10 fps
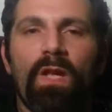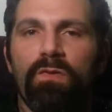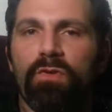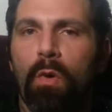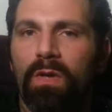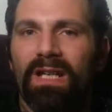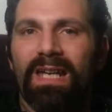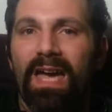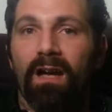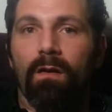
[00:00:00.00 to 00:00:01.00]
You choke and
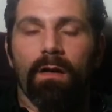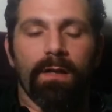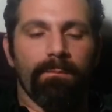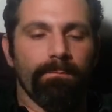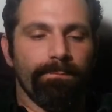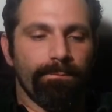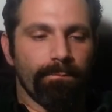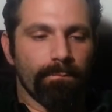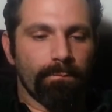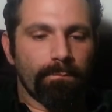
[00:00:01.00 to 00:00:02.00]
gag on it.
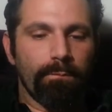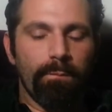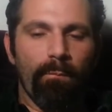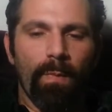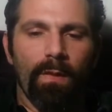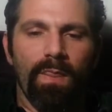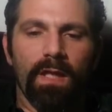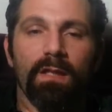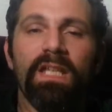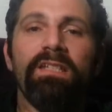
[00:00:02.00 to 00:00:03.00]

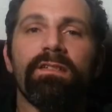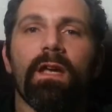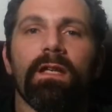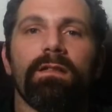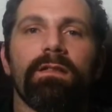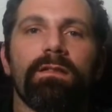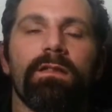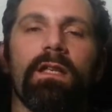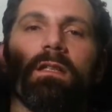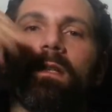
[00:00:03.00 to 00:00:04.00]
The lead scientist
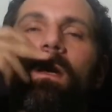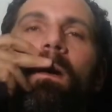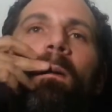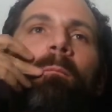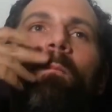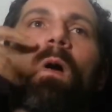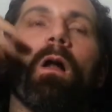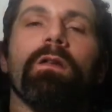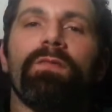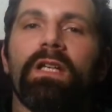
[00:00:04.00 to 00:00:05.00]
that did
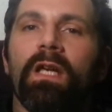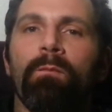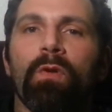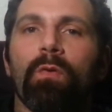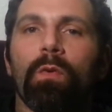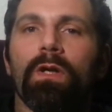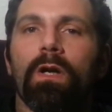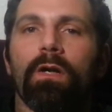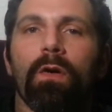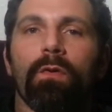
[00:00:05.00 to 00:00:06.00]
all of the chemical work
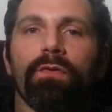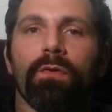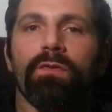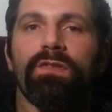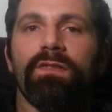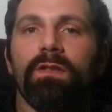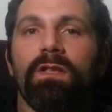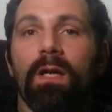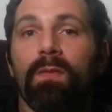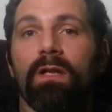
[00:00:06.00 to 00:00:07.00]
on ozone to see
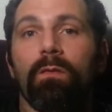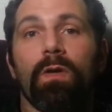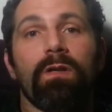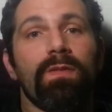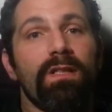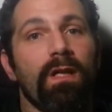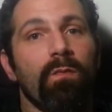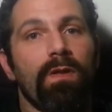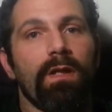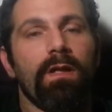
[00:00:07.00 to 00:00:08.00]
chemically what could be
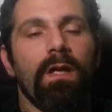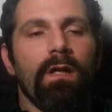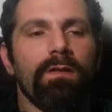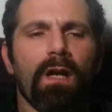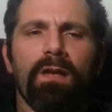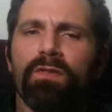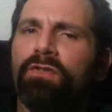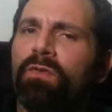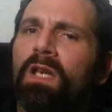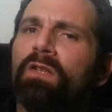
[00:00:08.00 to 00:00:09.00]
done with it died of a
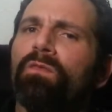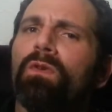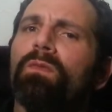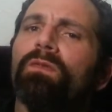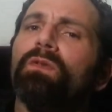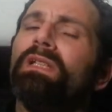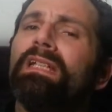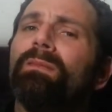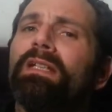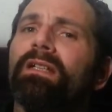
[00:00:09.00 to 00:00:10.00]
strange form of
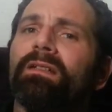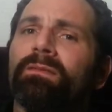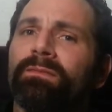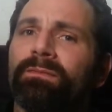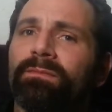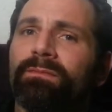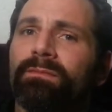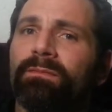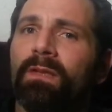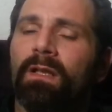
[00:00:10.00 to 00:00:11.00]
leukemia.
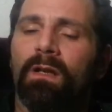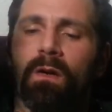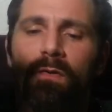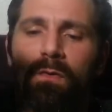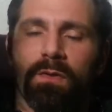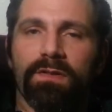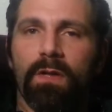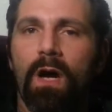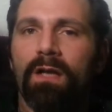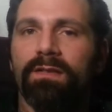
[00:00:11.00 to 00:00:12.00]
Ozone is
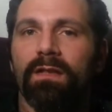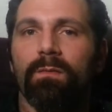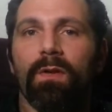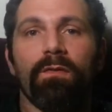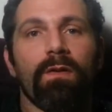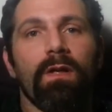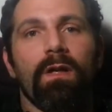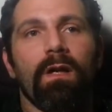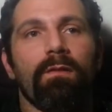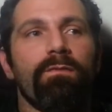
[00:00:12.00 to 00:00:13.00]
toxic above
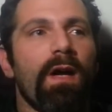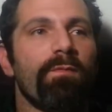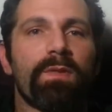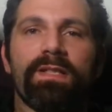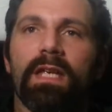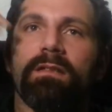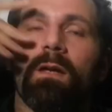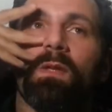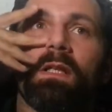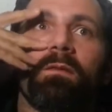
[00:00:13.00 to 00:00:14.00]
5%, I
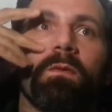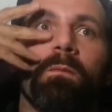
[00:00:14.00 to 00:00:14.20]
believe.